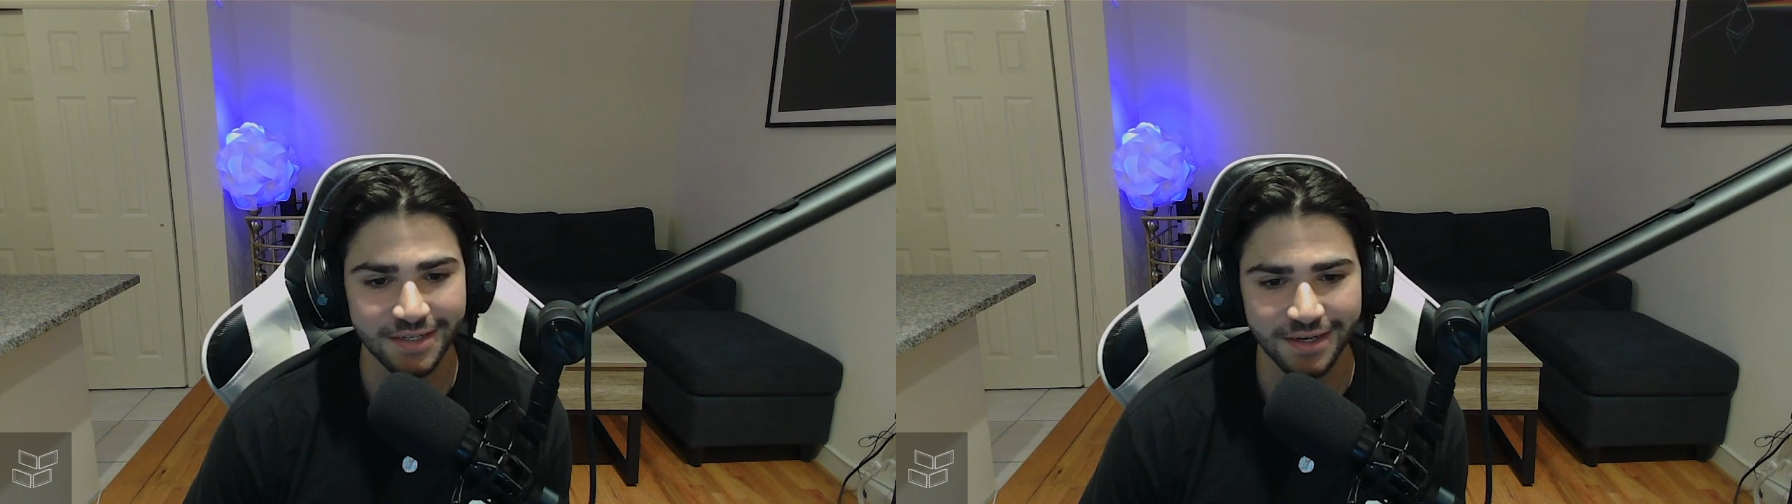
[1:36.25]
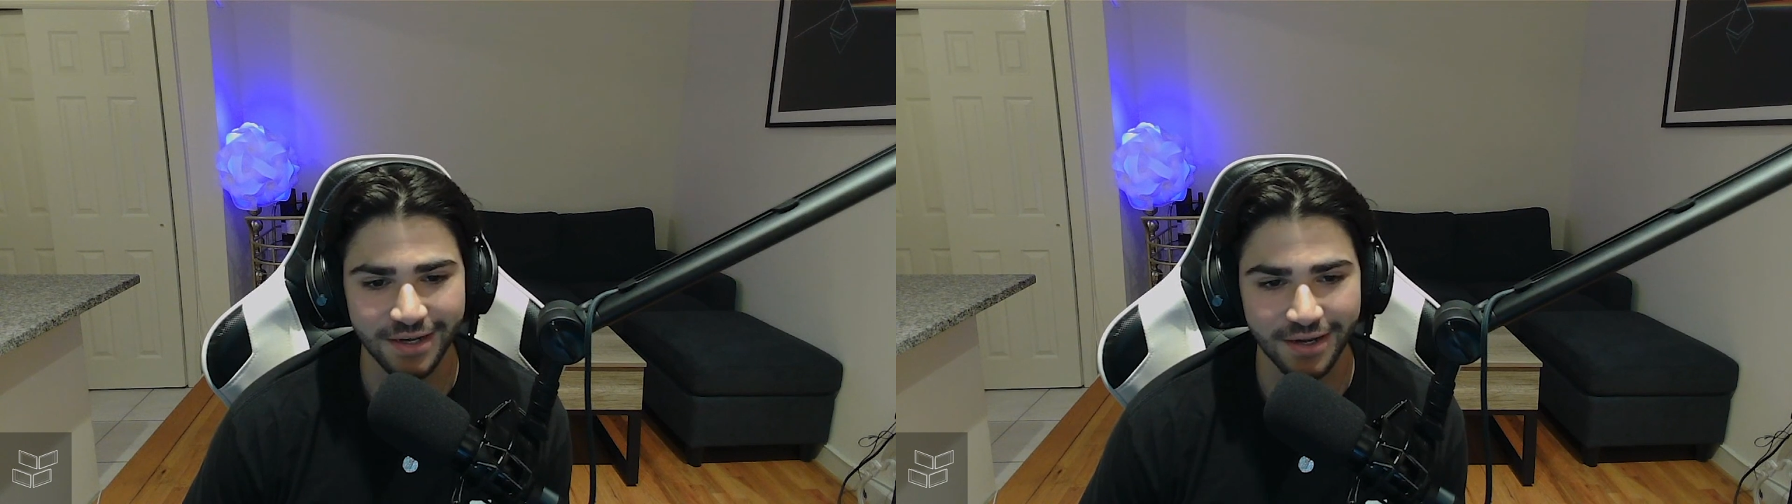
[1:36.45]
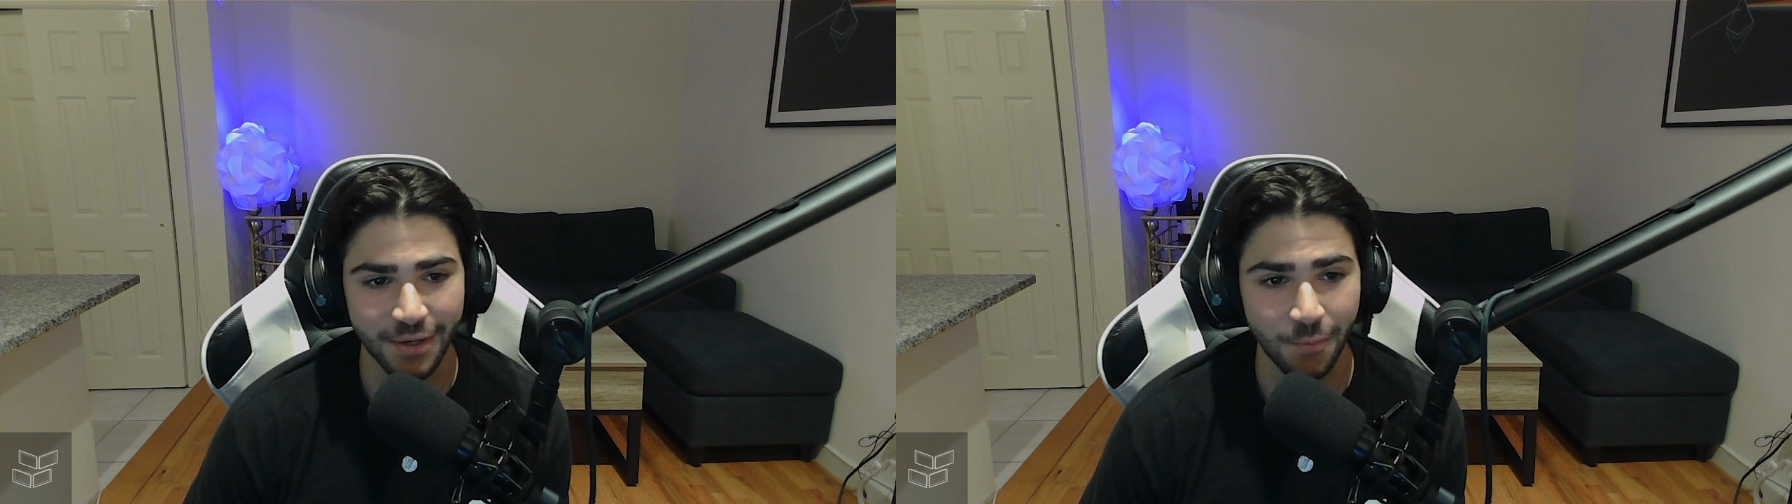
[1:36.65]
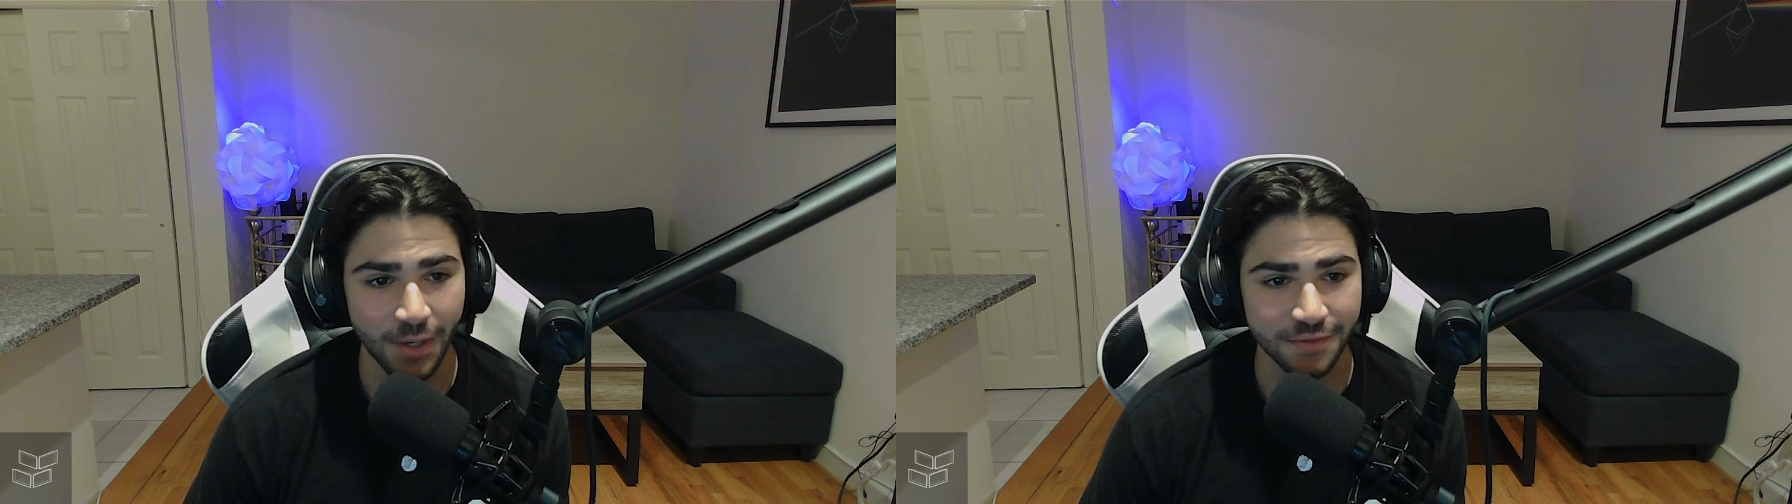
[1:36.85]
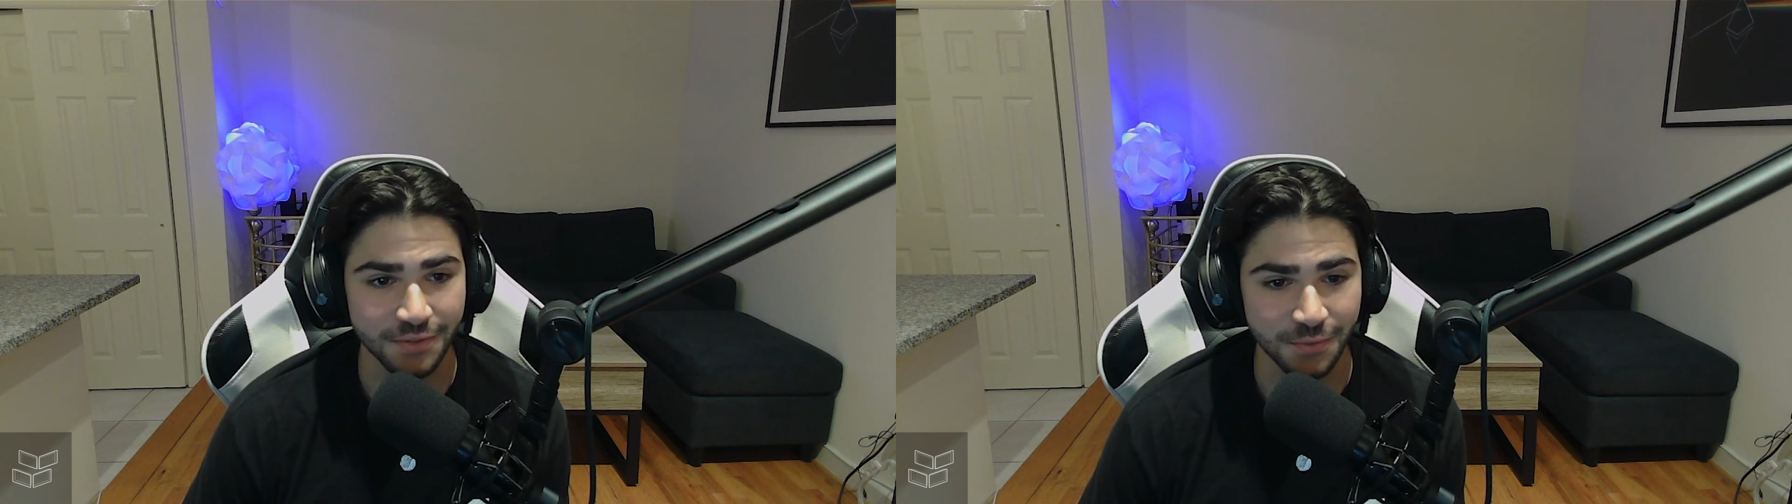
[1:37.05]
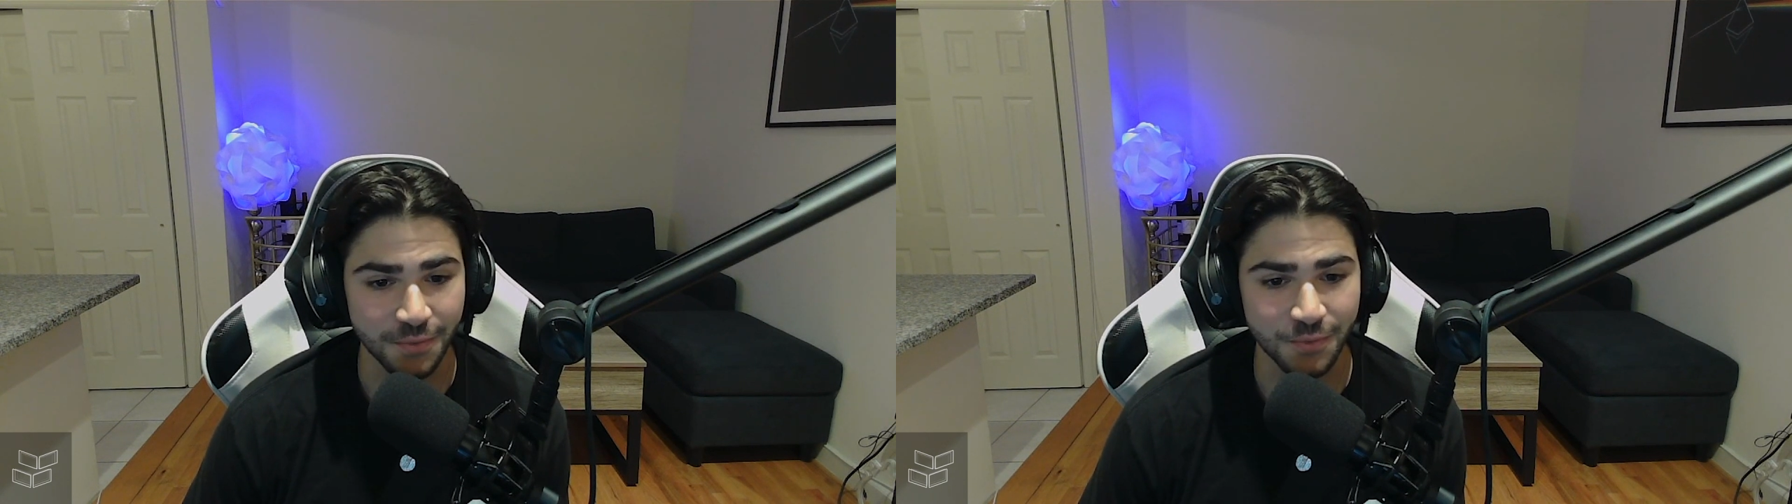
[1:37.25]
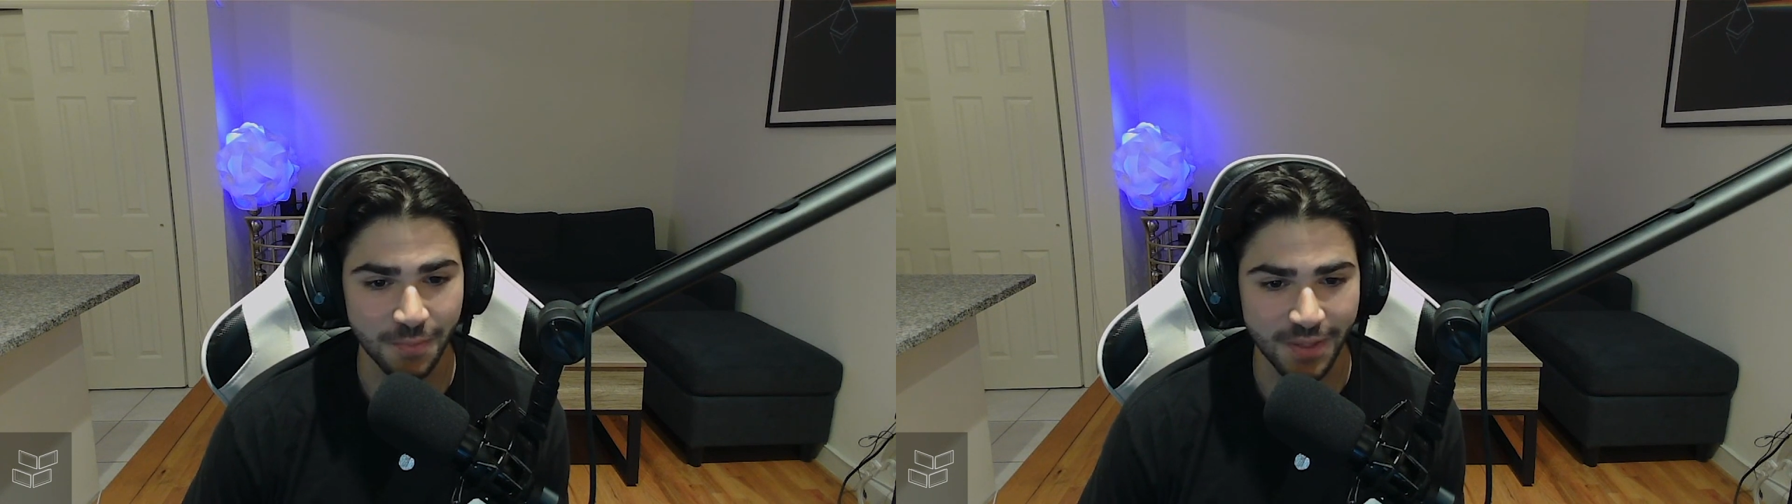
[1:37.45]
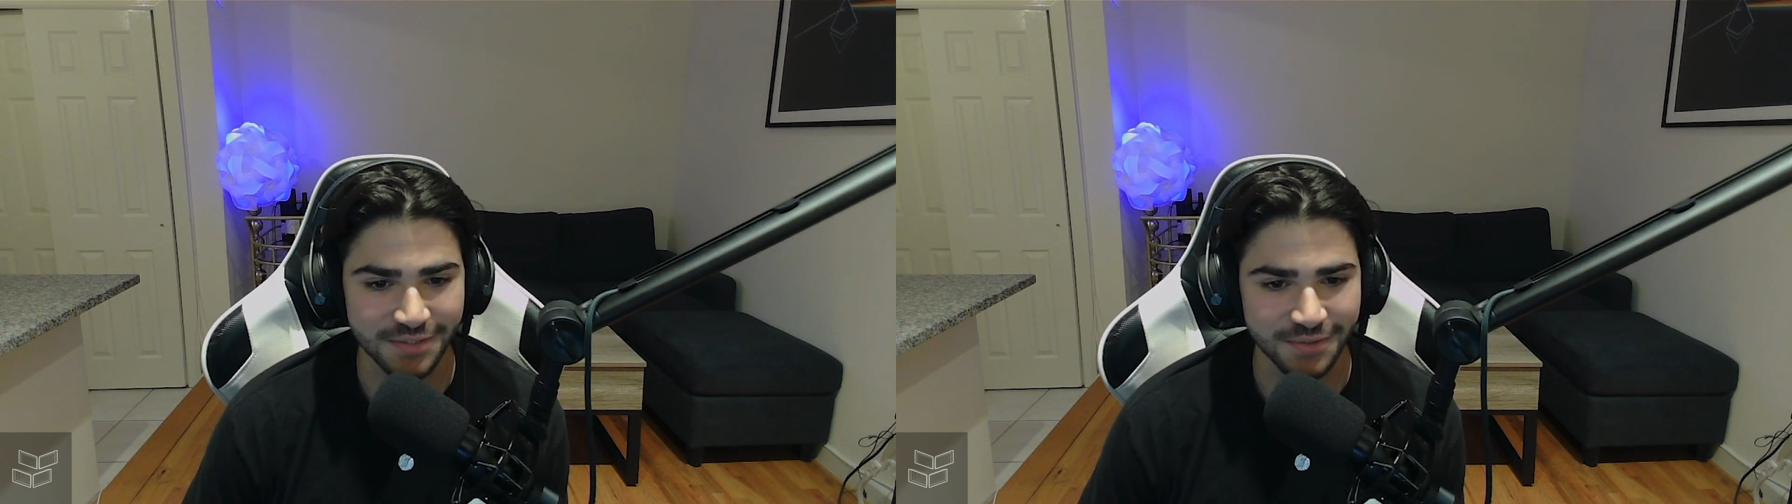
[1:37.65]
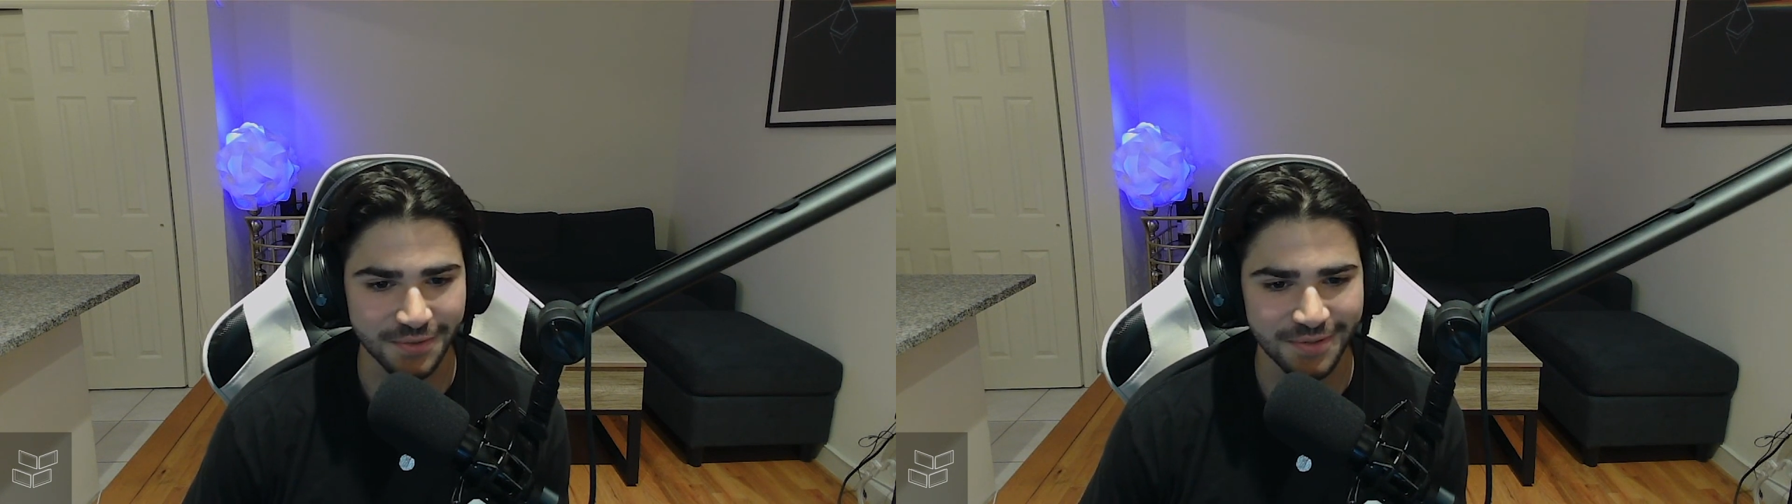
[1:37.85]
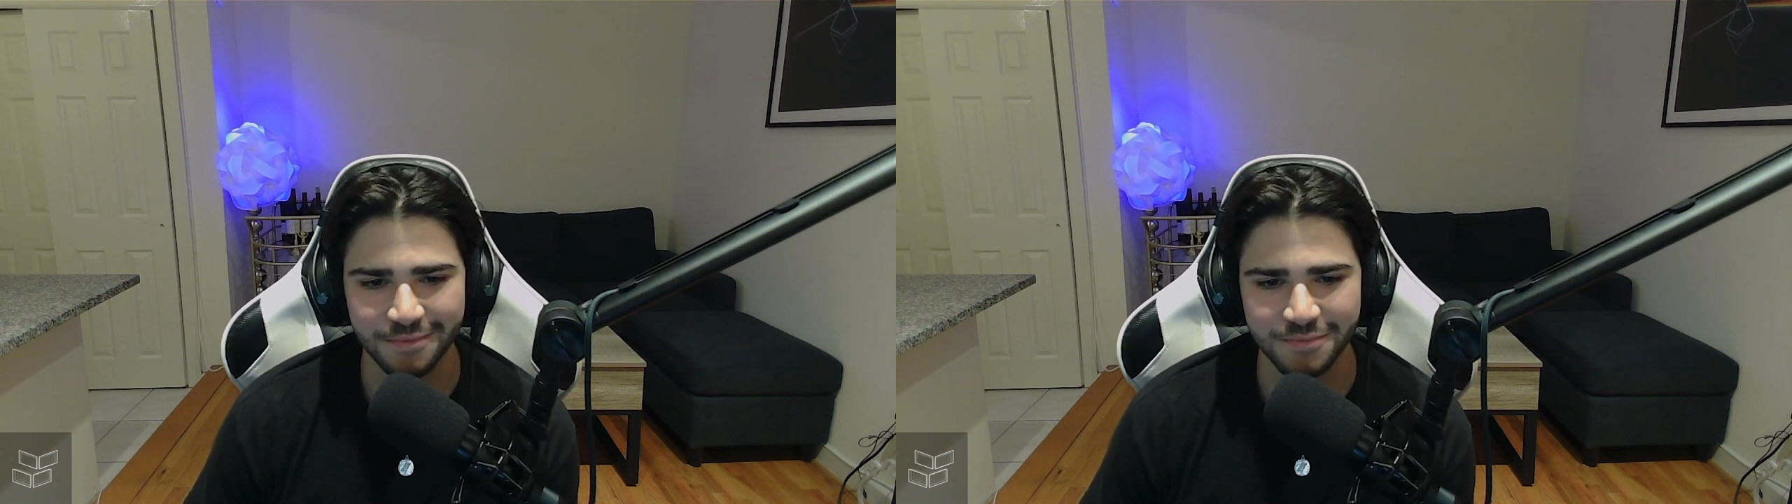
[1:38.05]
and a welding tool to a bicycle.